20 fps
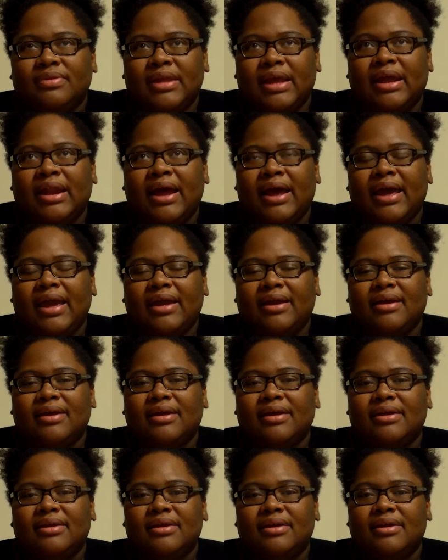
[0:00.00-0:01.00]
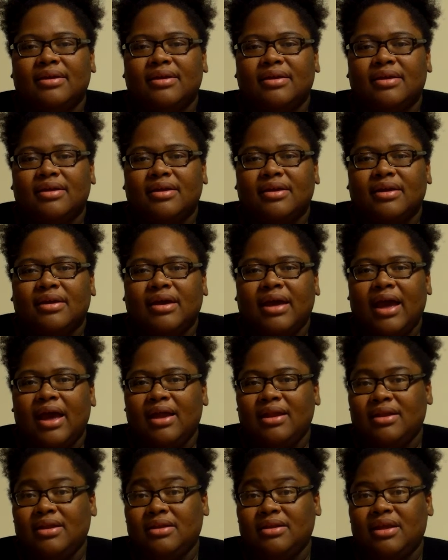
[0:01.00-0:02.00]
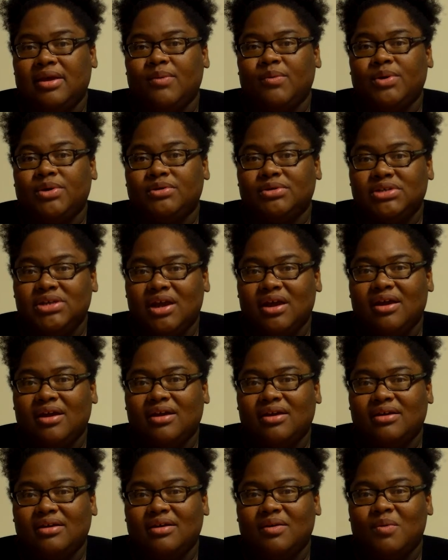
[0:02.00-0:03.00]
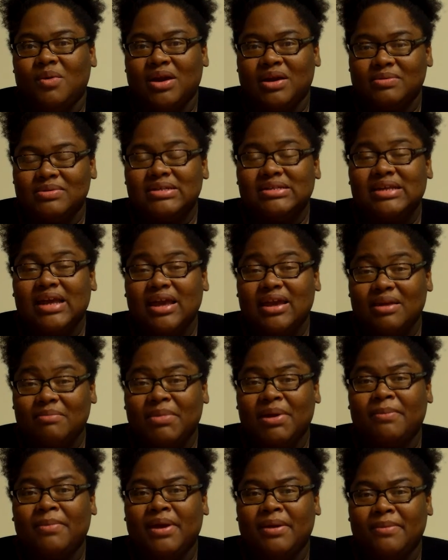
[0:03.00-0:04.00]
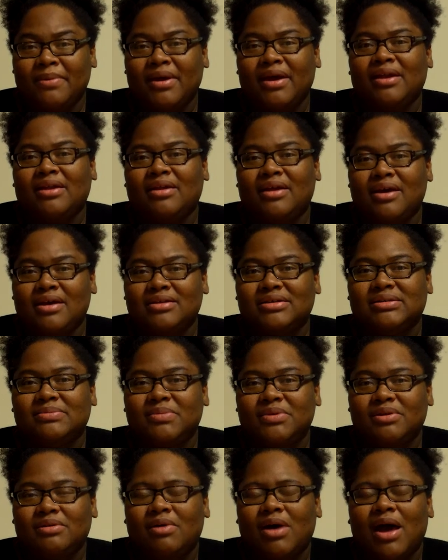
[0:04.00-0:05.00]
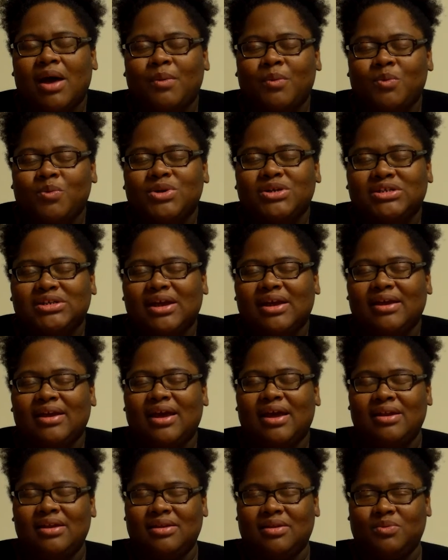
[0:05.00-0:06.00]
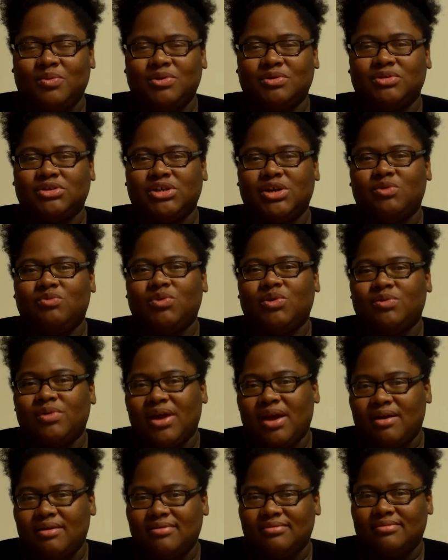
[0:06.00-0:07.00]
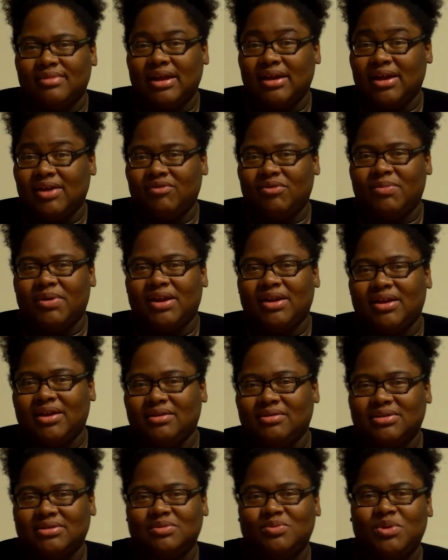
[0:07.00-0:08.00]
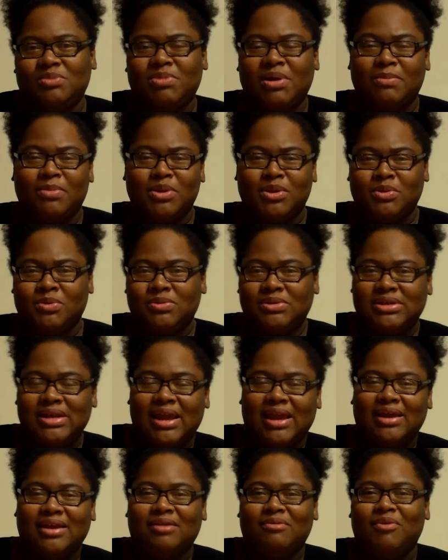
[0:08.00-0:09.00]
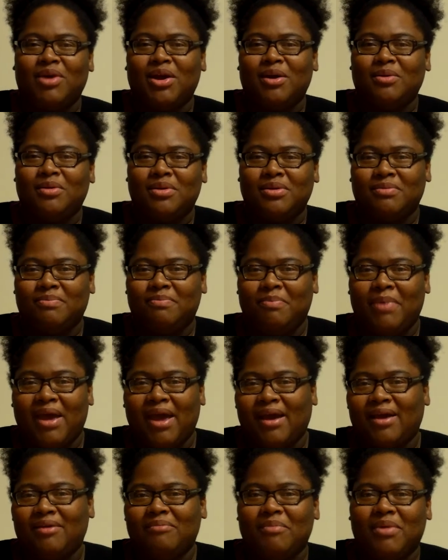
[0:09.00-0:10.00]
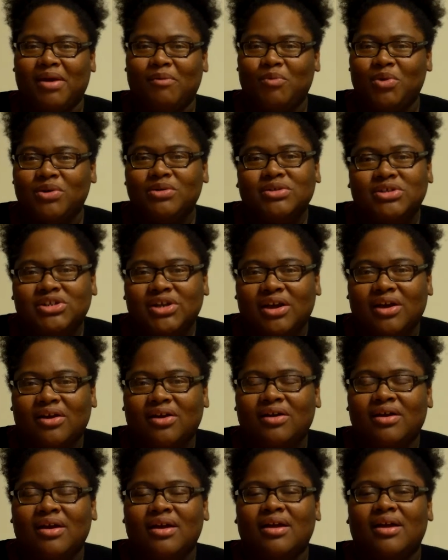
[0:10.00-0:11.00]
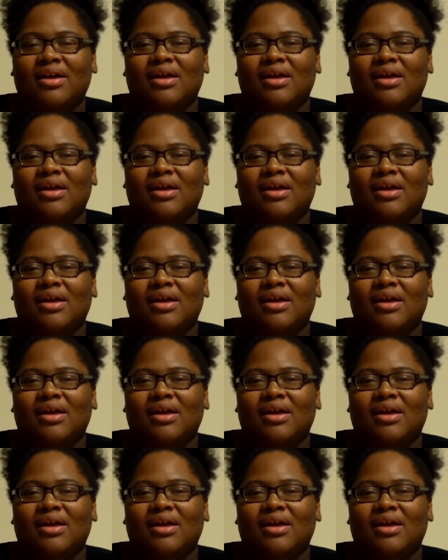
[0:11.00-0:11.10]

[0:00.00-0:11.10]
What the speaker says: that I had gotten in that wheelchair when I was taking my baby out of the hospital. I wish I had gotten in the wheelchair and rolled out like everybody else with my balloons hanging around the back of my wheelchair.